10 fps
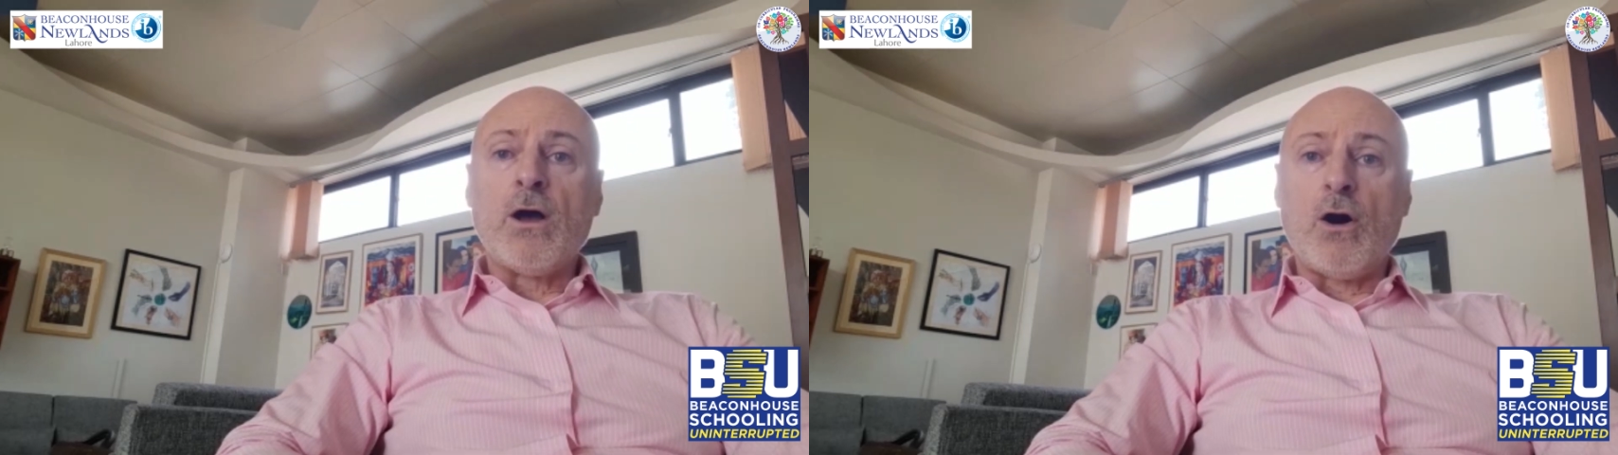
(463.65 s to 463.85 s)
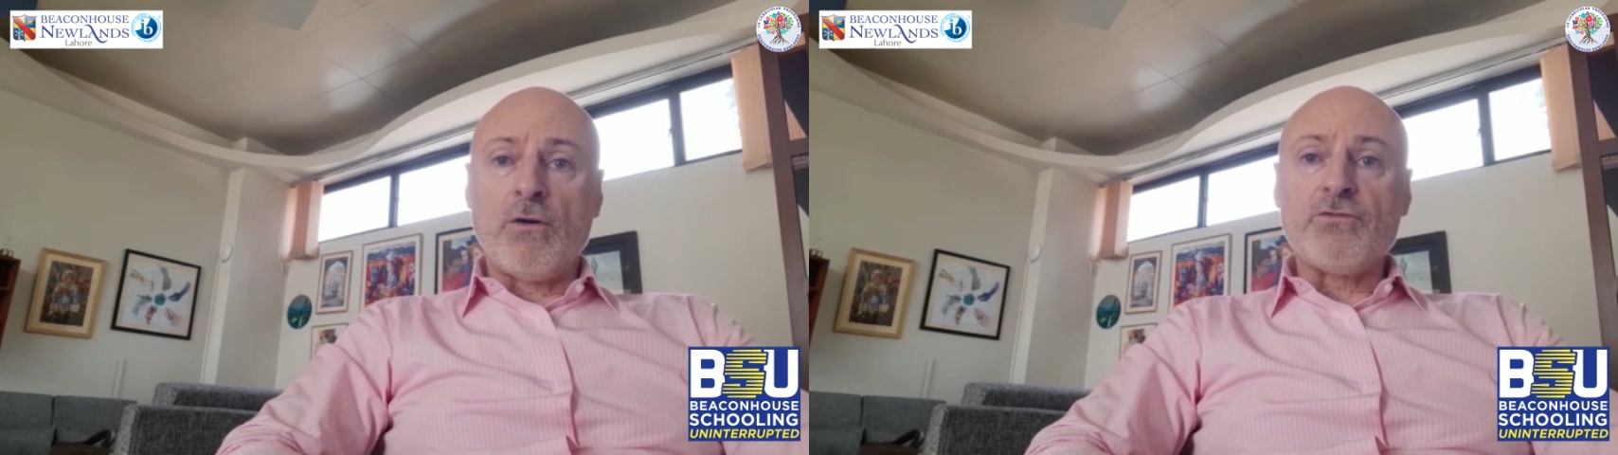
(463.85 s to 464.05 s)

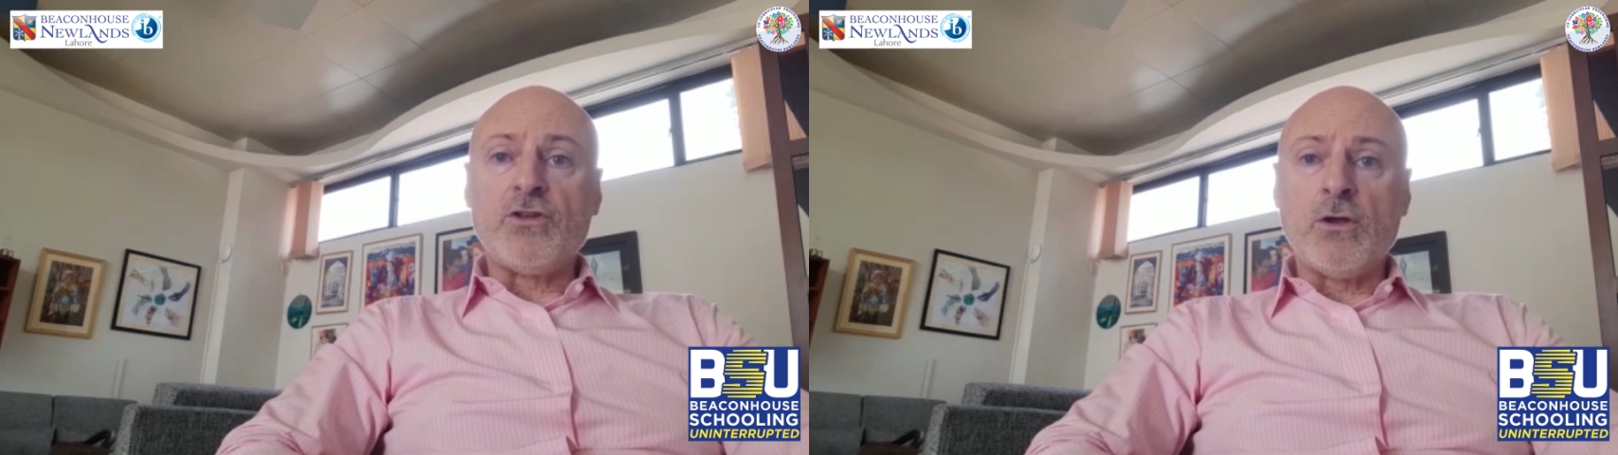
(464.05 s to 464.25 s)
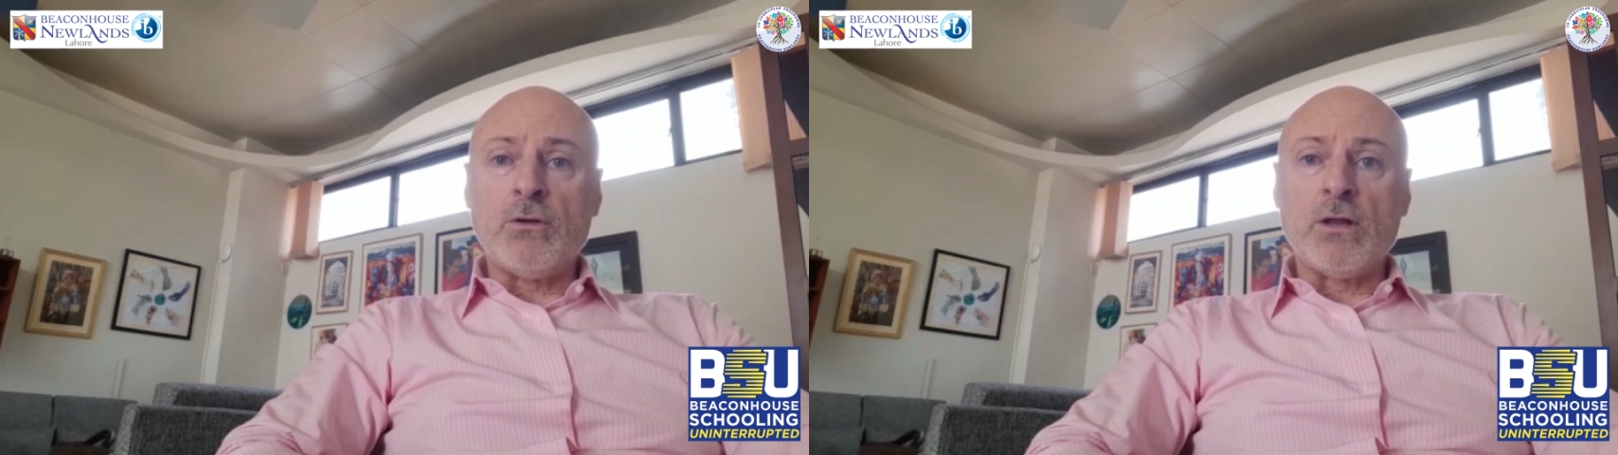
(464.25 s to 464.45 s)
of
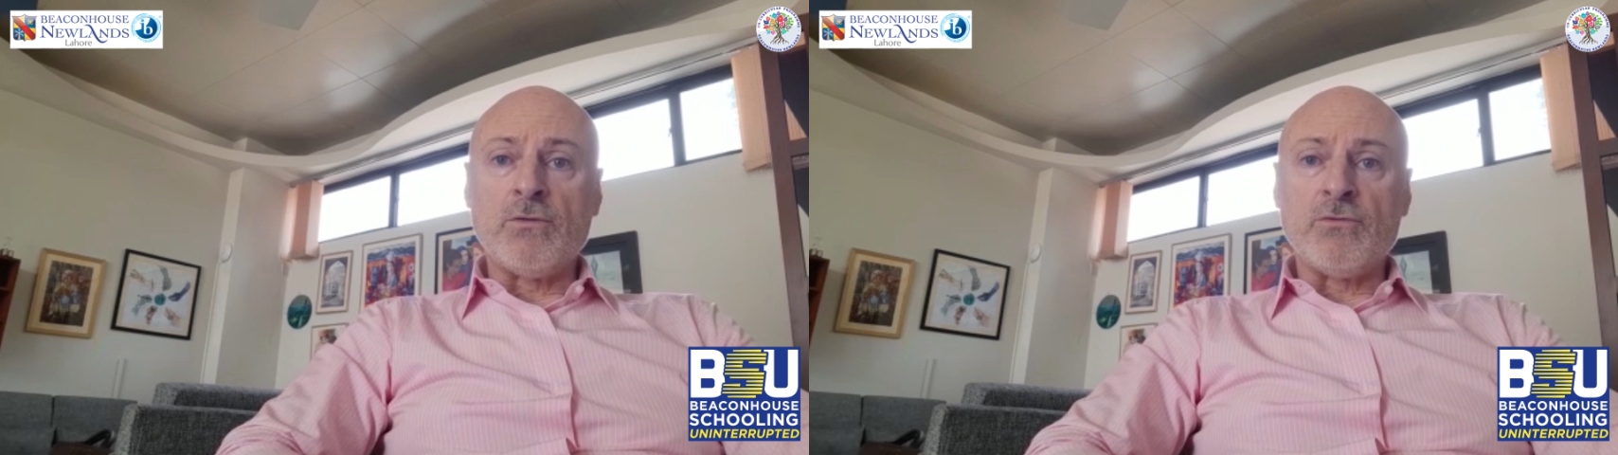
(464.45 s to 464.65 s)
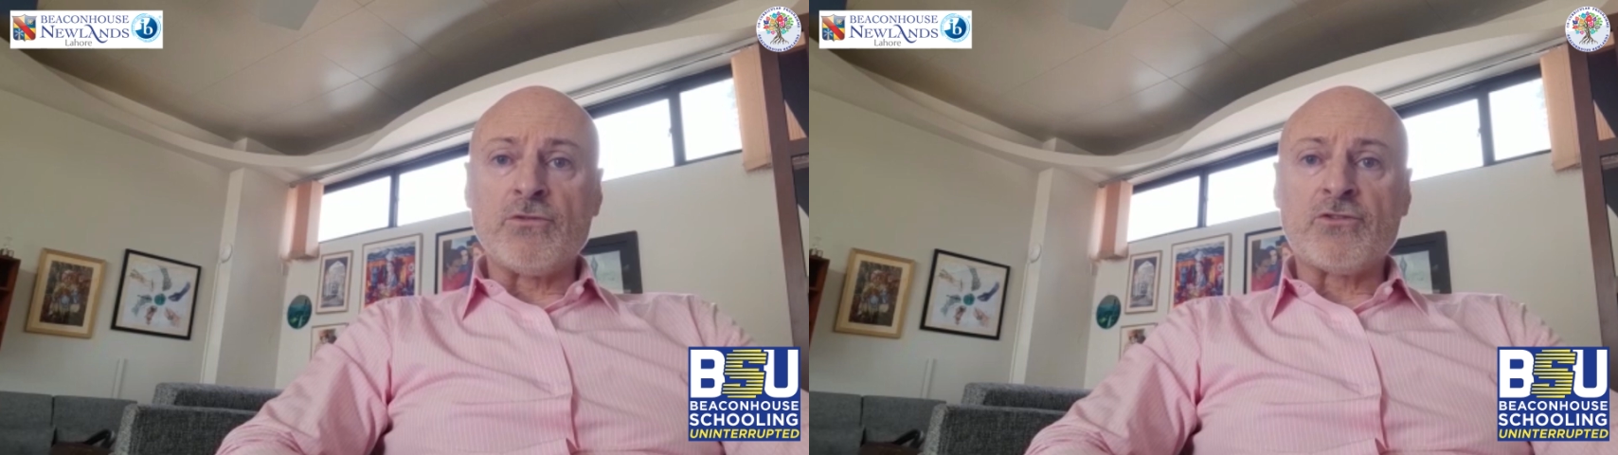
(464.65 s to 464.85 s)

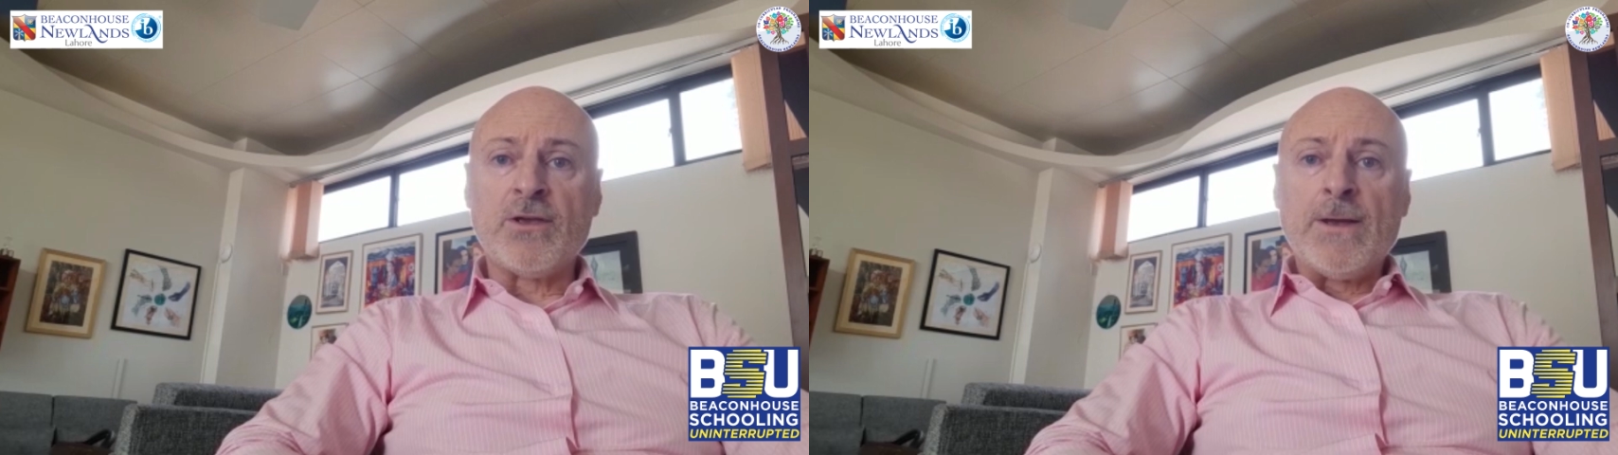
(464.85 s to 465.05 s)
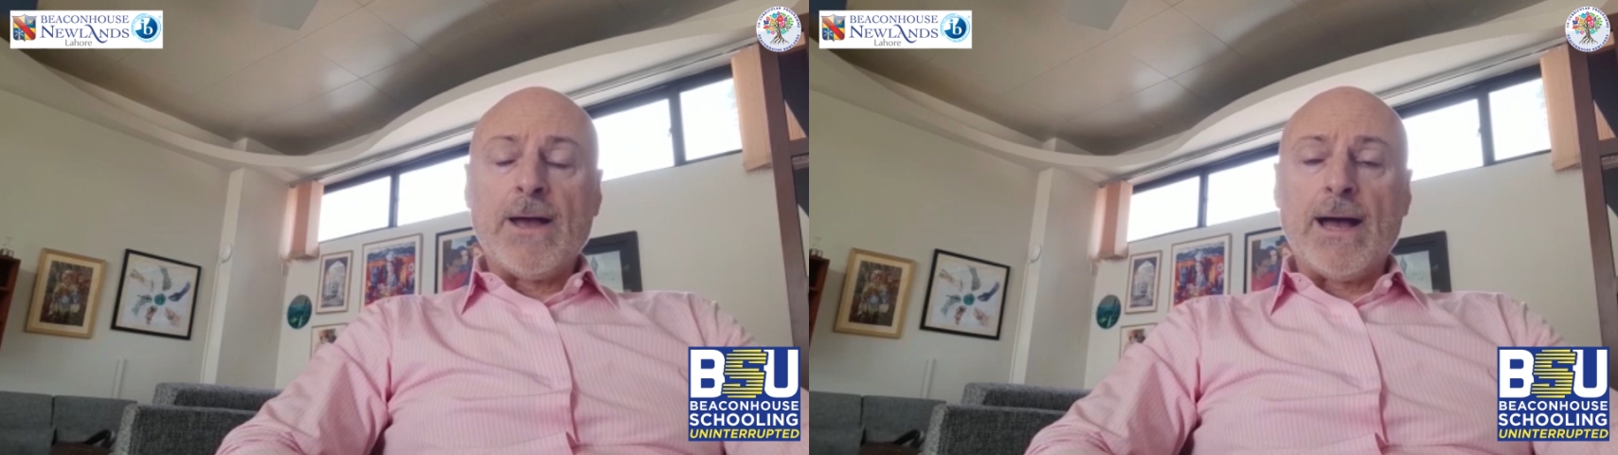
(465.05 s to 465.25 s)
Newlands